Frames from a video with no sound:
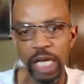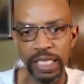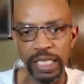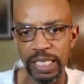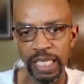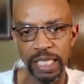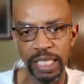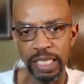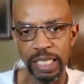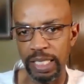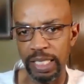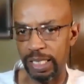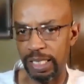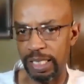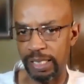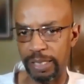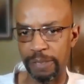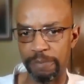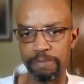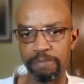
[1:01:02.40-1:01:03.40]
signaling
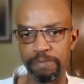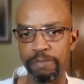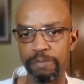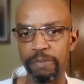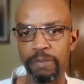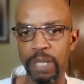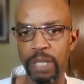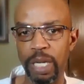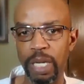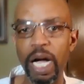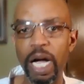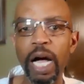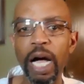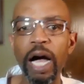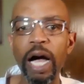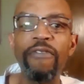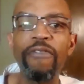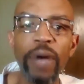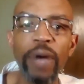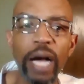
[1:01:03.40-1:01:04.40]
system
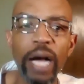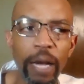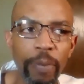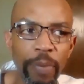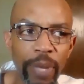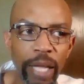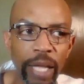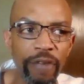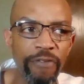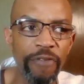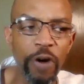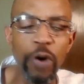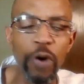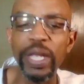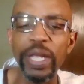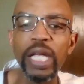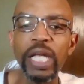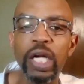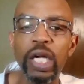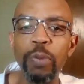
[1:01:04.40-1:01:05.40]
of
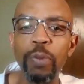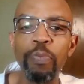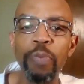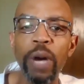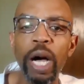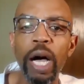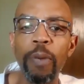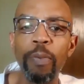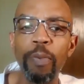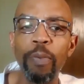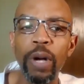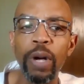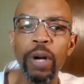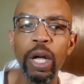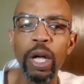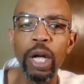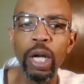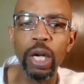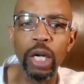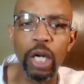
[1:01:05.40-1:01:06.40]
invoking
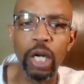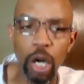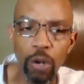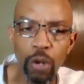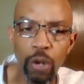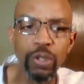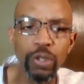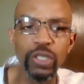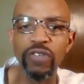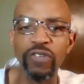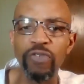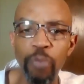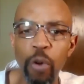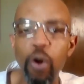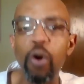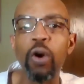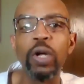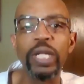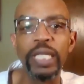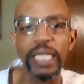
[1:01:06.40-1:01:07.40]
codes of
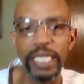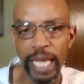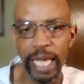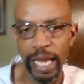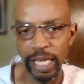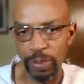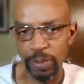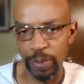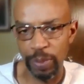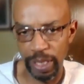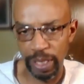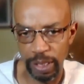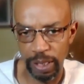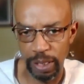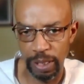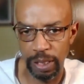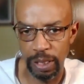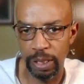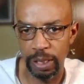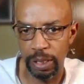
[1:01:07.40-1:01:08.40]
moral engagement
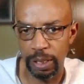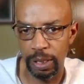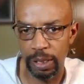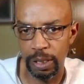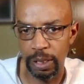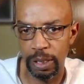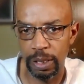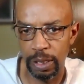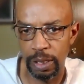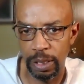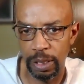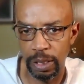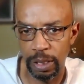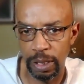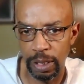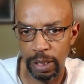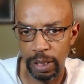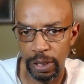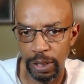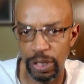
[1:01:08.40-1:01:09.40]

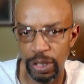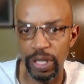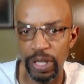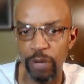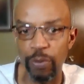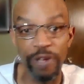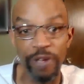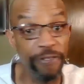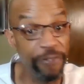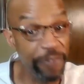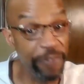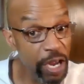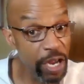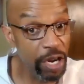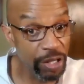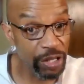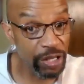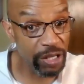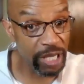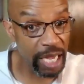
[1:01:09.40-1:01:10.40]
so that we
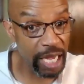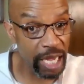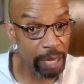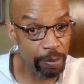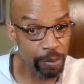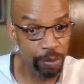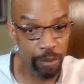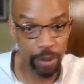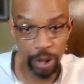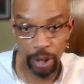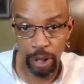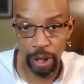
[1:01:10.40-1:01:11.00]
fear some,